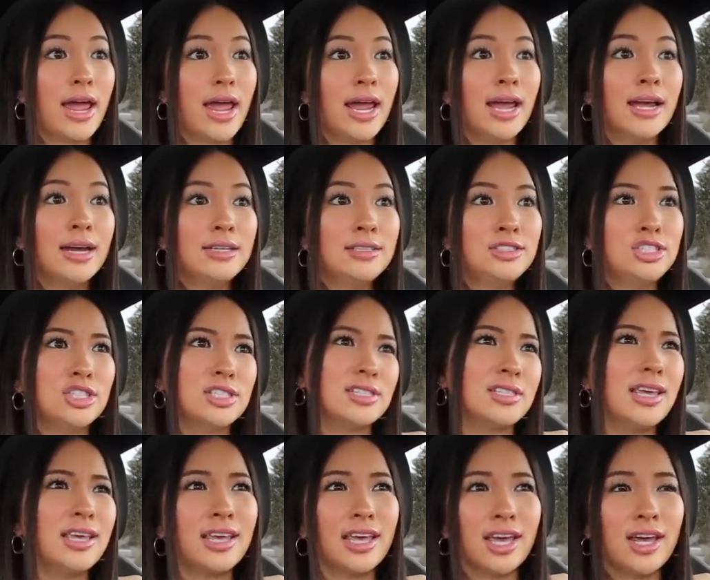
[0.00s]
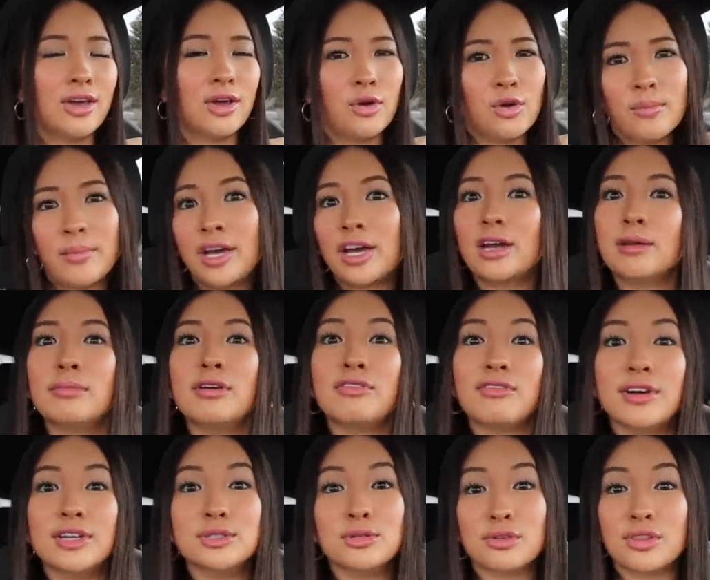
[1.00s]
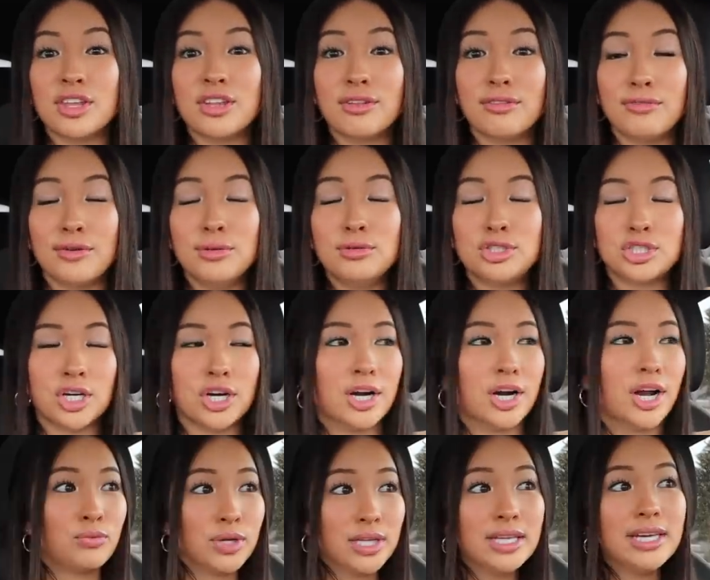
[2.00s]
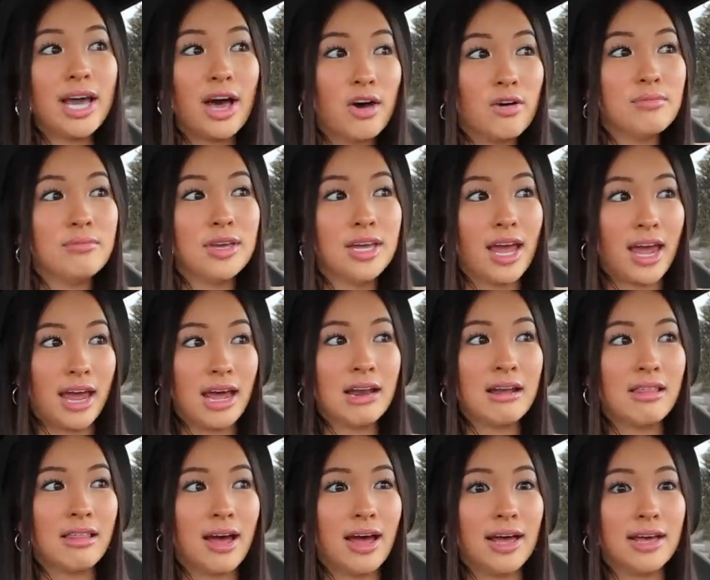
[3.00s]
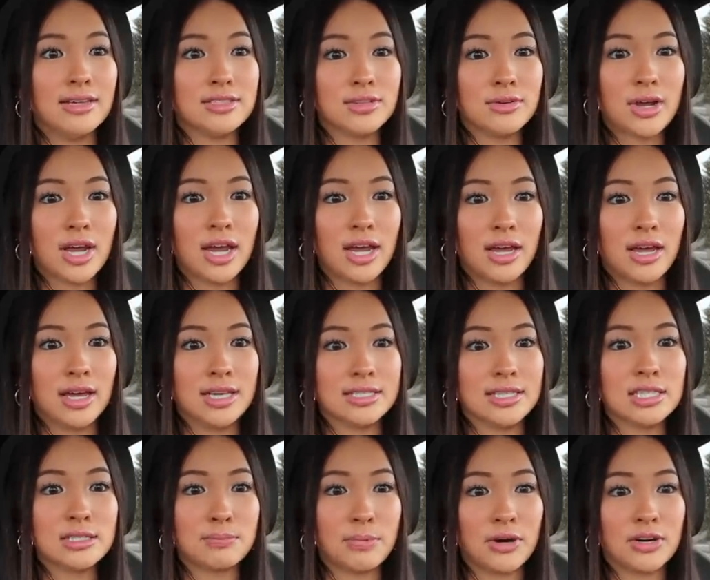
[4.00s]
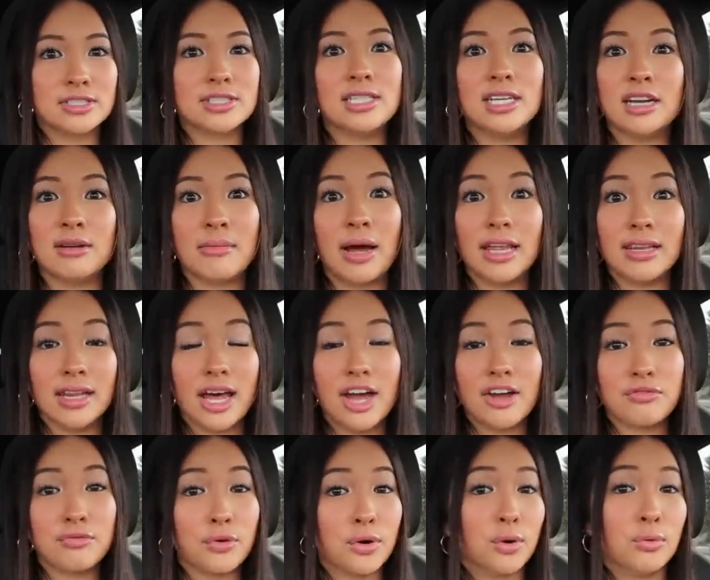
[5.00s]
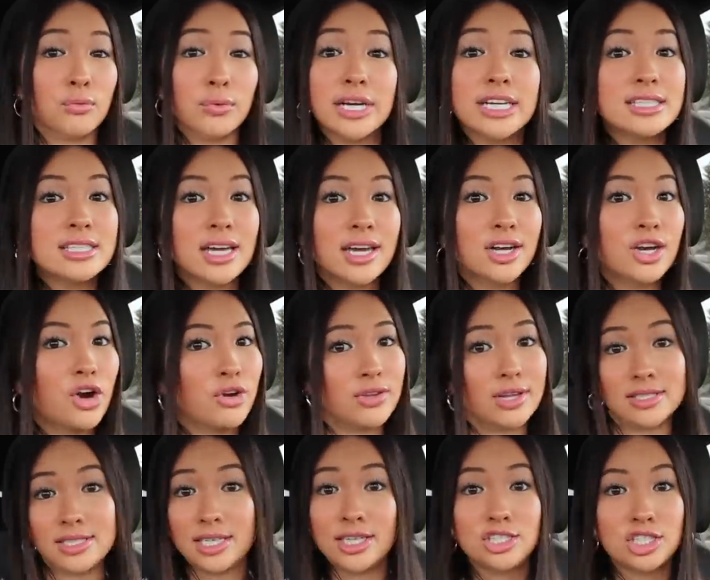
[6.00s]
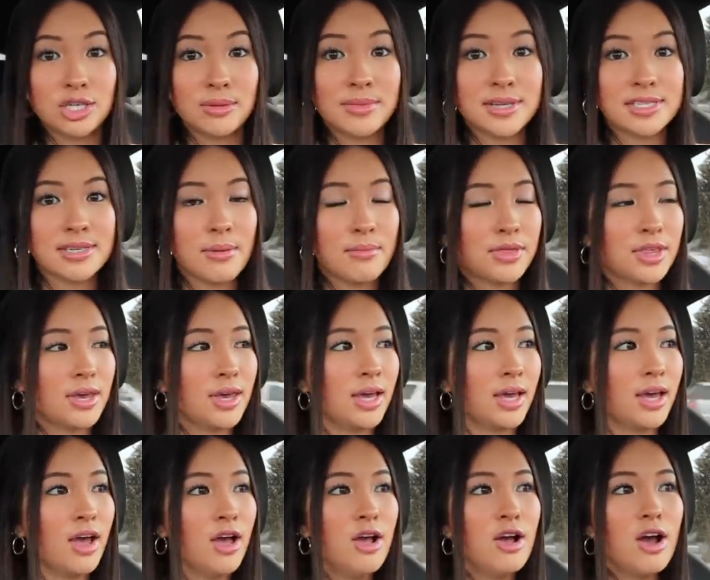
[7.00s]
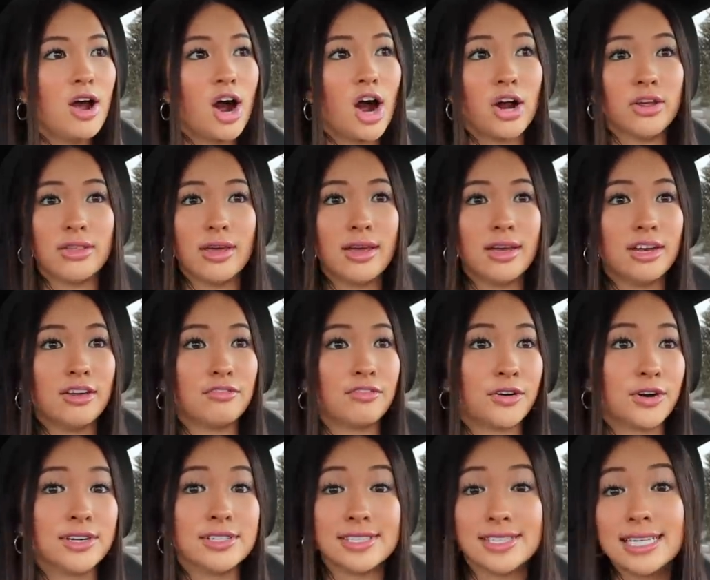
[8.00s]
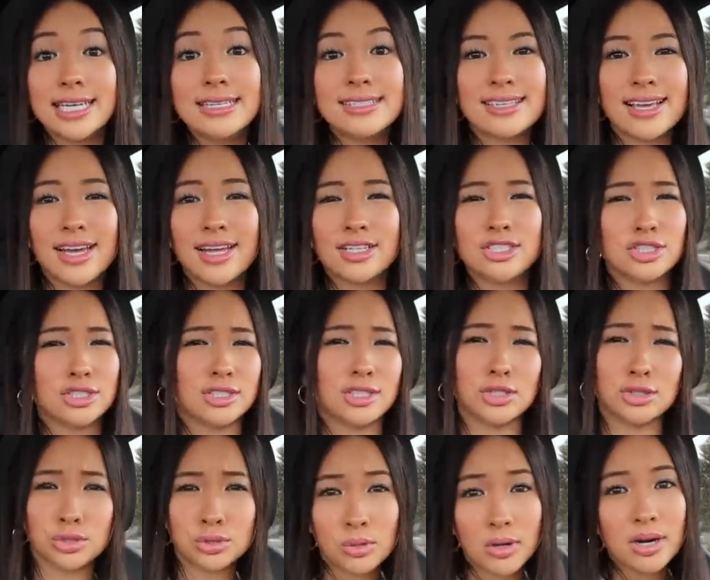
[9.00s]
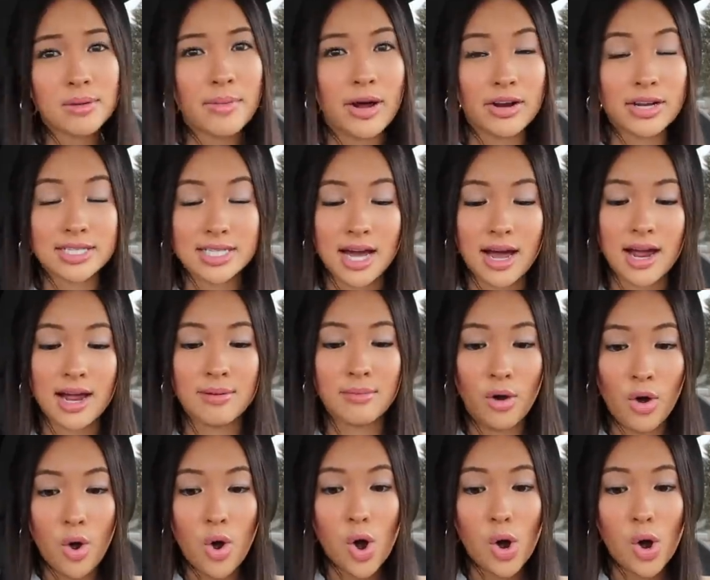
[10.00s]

and just thinking, who am I going to be friends with in the future, really helped me analyze, okay, is this person in my life for a reason? Are they teaching me something? Are they in it for a season, just a short amount of time?